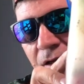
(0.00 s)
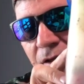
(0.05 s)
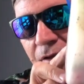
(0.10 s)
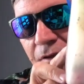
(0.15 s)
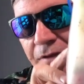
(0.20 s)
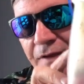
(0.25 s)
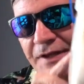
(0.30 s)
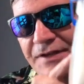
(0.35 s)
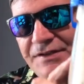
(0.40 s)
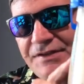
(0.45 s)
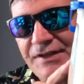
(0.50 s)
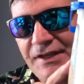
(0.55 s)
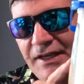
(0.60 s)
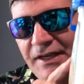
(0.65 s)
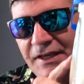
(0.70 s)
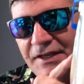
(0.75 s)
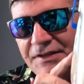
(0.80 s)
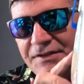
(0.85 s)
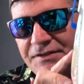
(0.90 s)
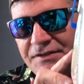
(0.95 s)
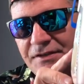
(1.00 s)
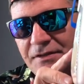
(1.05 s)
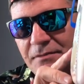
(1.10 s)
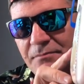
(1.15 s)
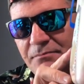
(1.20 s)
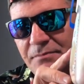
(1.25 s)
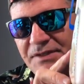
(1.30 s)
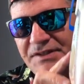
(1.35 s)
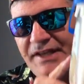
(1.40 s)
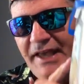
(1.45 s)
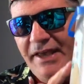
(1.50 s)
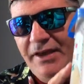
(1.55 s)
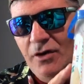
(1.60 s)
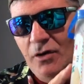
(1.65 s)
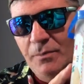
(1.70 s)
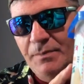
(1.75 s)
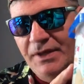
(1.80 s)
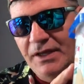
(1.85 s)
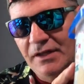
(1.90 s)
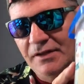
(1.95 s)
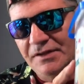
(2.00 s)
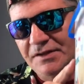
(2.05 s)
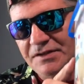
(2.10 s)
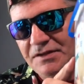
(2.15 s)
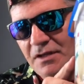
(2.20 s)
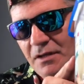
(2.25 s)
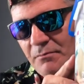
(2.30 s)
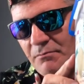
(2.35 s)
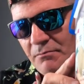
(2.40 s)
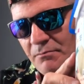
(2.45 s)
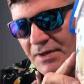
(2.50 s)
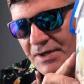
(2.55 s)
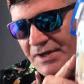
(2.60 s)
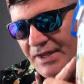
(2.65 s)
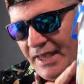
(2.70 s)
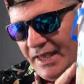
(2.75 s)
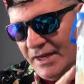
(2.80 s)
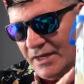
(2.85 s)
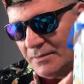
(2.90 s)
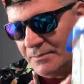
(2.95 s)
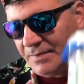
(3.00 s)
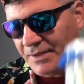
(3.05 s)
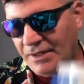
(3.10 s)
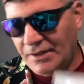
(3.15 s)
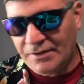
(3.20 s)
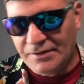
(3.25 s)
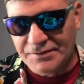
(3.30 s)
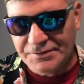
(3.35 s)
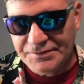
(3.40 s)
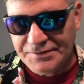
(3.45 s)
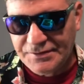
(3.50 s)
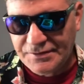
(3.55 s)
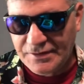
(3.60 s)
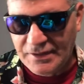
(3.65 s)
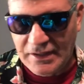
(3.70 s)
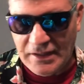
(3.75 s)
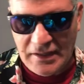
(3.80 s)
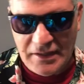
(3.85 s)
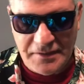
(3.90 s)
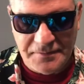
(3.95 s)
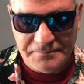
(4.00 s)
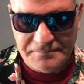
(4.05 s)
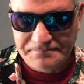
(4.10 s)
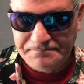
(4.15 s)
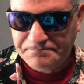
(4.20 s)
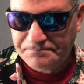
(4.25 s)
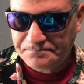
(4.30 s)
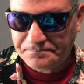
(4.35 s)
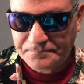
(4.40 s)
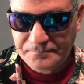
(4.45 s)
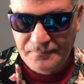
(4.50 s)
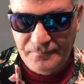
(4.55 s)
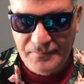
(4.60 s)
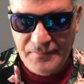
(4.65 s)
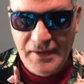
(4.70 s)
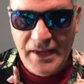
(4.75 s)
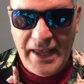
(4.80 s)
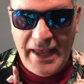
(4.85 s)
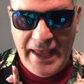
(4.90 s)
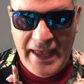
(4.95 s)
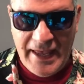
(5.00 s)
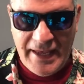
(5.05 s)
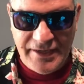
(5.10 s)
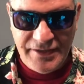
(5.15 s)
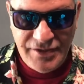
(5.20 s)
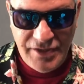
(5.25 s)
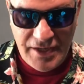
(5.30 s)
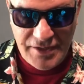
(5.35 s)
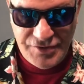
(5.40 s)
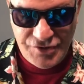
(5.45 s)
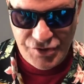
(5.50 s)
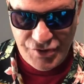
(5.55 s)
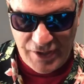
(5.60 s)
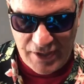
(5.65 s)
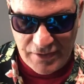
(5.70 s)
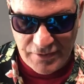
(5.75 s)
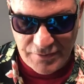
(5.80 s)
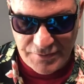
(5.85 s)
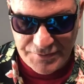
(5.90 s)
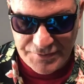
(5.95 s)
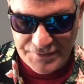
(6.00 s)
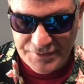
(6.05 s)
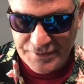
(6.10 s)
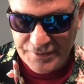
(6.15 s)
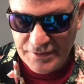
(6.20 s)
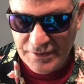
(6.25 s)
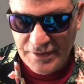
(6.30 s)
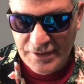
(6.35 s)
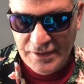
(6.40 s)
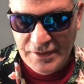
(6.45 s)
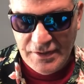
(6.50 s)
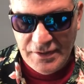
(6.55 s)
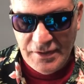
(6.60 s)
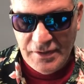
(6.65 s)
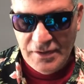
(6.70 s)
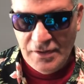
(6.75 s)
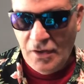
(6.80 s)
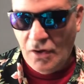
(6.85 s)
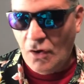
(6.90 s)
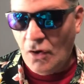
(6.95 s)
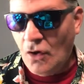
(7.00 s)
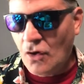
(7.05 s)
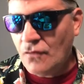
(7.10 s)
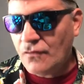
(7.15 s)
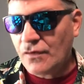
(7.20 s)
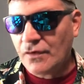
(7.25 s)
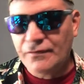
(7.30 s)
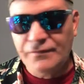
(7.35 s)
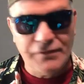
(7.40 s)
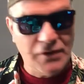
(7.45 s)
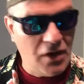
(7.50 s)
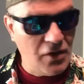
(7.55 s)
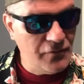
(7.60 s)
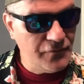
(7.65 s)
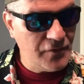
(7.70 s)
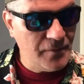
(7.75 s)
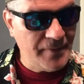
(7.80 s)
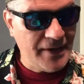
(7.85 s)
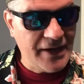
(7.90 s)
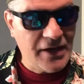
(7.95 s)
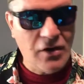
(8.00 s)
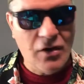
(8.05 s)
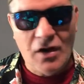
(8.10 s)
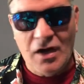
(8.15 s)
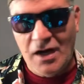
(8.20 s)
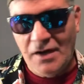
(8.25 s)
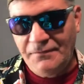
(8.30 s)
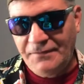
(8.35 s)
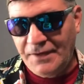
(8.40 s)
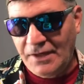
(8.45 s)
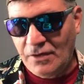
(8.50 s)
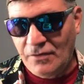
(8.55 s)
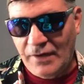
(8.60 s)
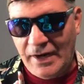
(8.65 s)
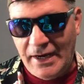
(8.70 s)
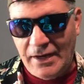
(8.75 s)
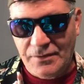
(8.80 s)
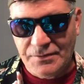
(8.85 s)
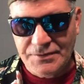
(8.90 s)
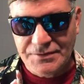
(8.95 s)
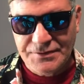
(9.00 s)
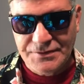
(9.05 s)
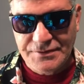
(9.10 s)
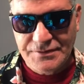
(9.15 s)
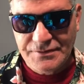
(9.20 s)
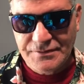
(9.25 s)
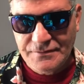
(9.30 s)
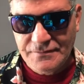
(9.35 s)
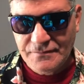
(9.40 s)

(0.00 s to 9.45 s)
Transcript: This is potato peelings, banana peels, egg shells, overflow from my coffee grounds.